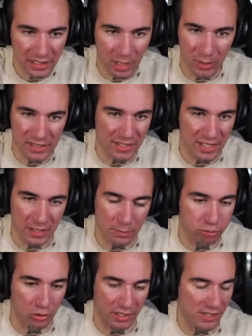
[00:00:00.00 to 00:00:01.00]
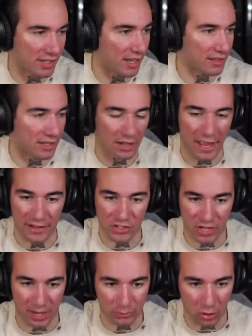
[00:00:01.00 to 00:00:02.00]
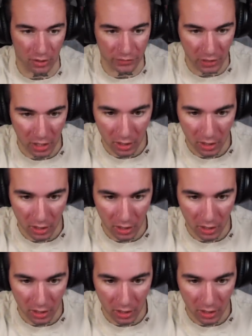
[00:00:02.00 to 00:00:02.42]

Can't wait to see these pricks get their heads chopped off.